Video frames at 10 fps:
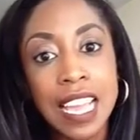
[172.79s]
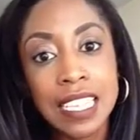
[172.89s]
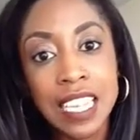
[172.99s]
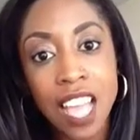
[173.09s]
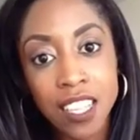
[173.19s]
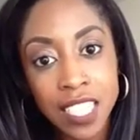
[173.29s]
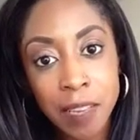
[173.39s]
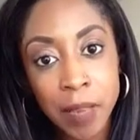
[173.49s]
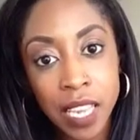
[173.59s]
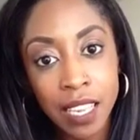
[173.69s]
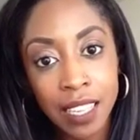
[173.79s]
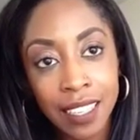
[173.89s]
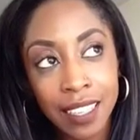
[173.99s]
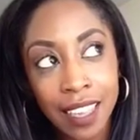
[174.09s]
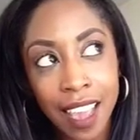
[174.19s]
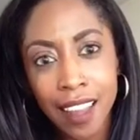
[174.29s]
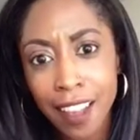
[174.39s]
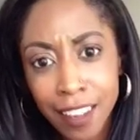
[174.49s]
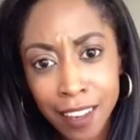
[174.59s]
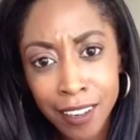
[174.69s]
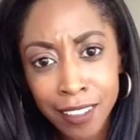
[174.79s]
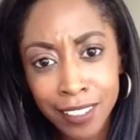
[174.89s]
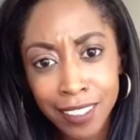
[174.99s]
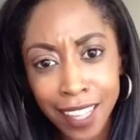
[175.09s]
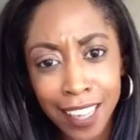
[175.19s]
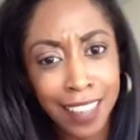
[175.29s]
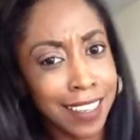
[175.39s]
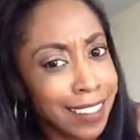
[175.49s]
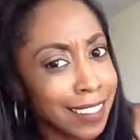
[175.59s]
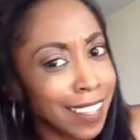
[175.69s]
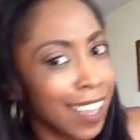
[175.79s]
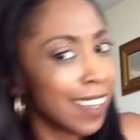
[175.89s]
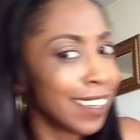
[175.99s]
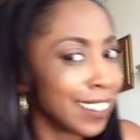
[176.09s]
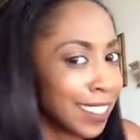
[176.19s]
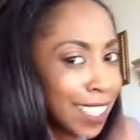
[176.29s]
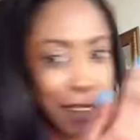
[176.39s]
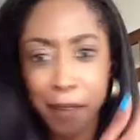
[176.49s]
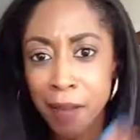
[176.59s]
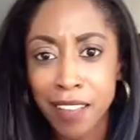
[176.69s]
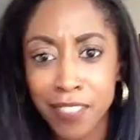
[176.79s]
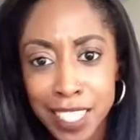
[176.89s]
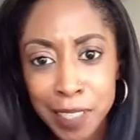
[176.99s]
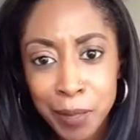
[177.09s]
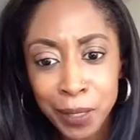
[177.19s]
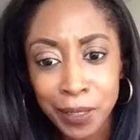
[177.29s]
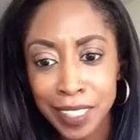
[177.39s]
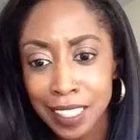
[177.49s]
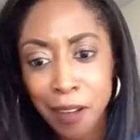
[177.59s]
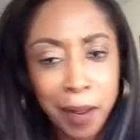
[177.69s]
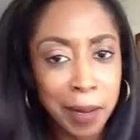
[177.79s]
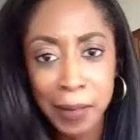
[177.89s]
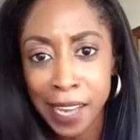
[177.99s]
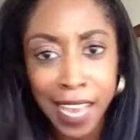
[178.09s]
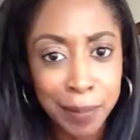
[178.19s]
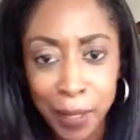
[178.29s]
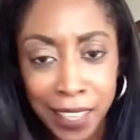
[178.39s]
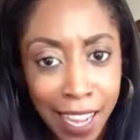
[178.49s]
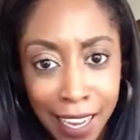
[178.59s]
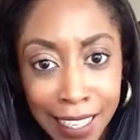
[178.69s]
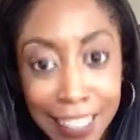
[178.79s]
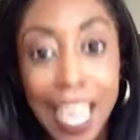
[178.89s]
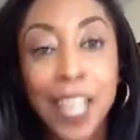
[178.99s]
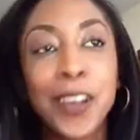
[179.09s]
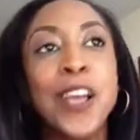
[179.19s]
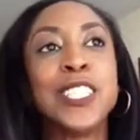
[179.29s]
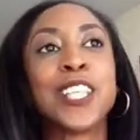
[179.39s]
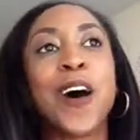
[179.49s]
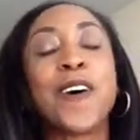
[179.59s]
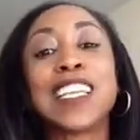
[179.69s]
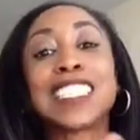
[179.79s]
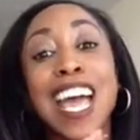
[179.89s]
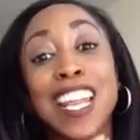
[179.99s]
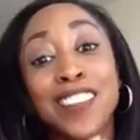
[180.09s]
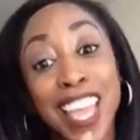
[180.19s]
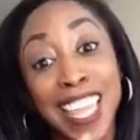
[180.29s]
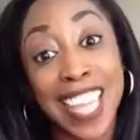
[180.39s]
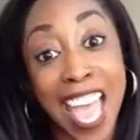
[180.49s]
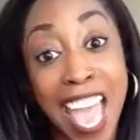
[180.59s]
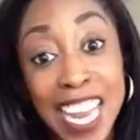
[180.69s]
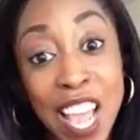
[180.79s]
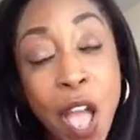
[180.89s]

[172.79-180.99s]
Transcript: do y'all see me? Ain't I cute? Like, am I invisible? Don't nobody want to ask me on a date? Like, so it's kind of like that,